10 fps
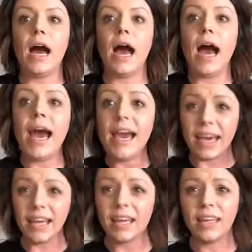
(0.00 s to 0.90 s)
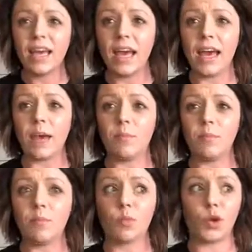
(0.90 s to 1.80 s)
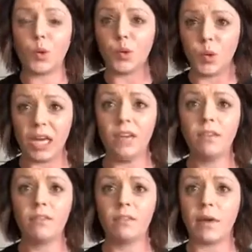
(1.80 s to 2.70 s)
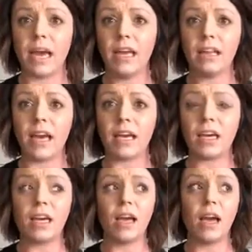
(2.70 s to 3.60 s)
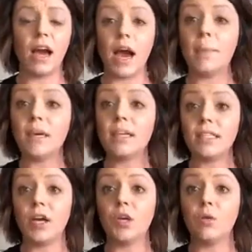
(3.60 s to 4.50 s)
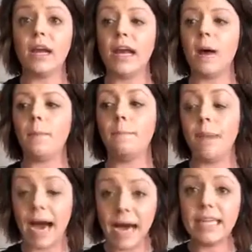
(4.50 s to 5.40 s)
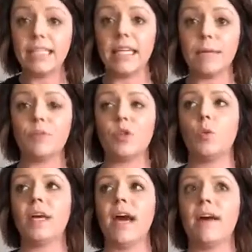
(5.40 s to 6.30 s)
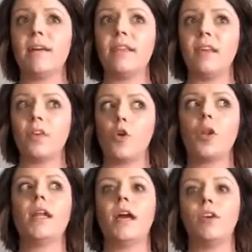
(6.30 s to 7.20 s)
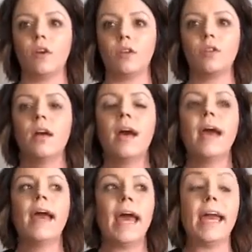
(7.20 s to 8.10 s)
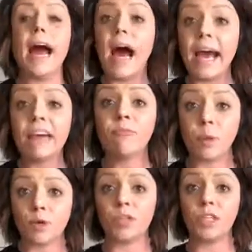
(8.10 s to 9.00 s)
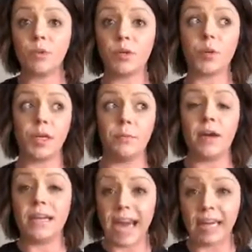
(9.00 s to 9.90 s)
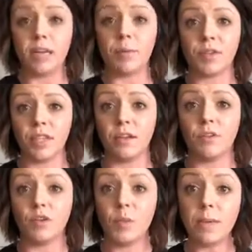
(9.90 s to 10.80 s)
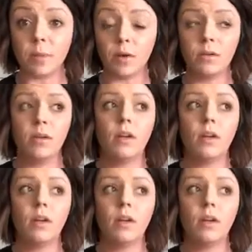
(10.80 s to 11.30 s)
I am recruiting, right? Like, I'm going to tell you right now, my team, so we have, I think, 39 girls, and I have personally recruited about 90% of those people.